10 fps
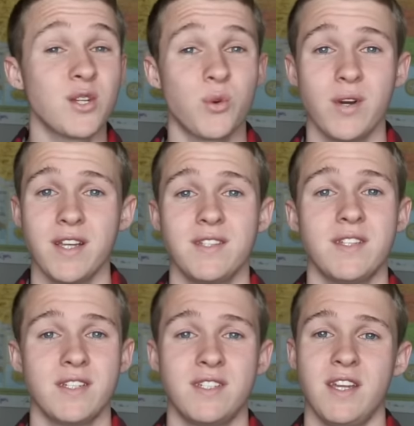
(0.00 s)

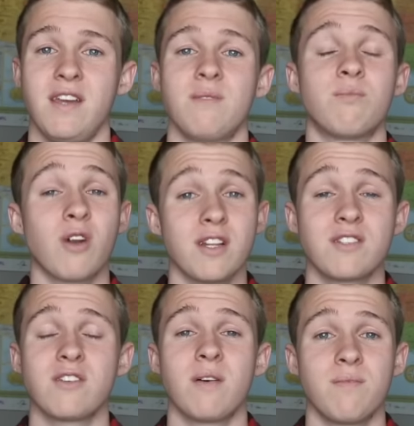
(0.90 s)
2016 brought
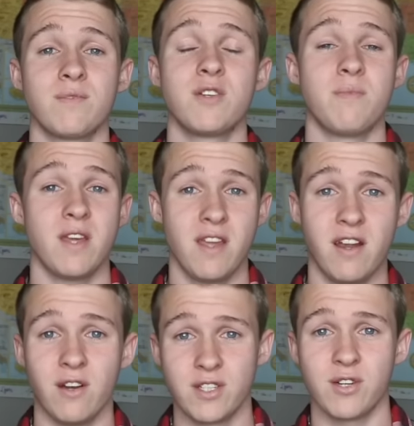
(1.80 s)
some to be
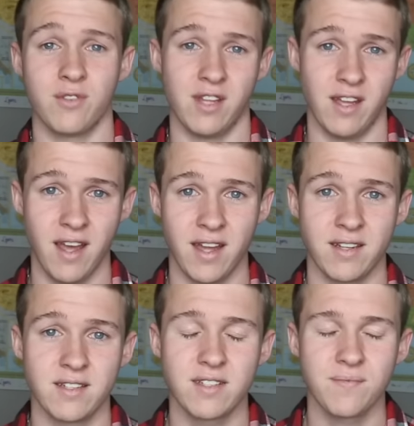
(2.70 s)
here till the
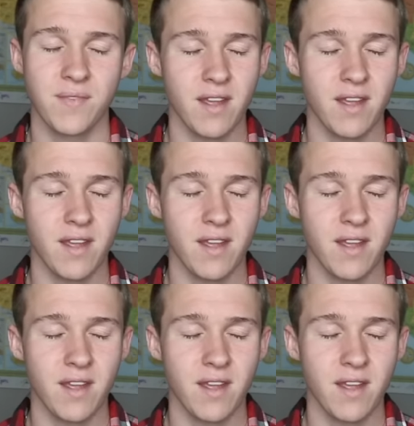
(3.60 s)
end.